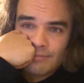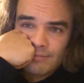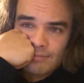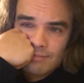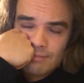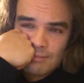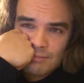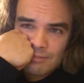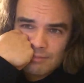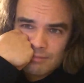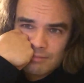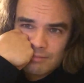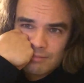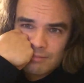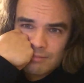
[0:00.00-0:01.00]

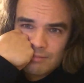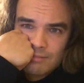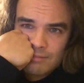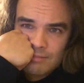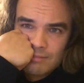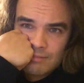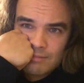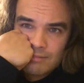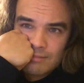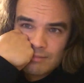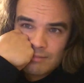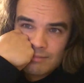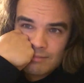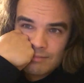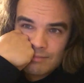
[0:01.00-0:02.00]

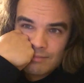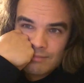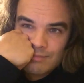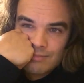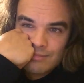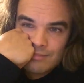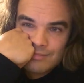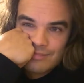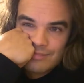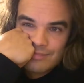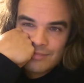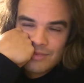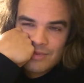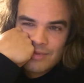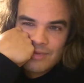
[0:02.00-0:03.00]

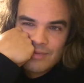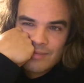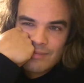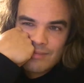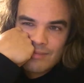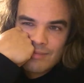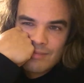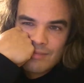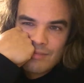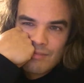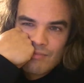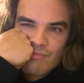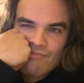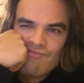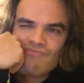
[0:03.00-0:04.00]

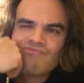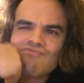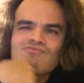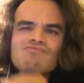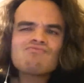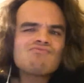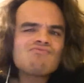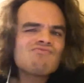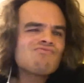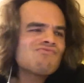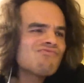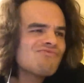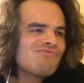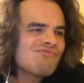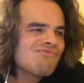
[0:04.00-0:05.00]

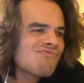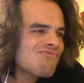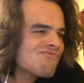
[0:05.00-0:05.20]
The person shown says nothing.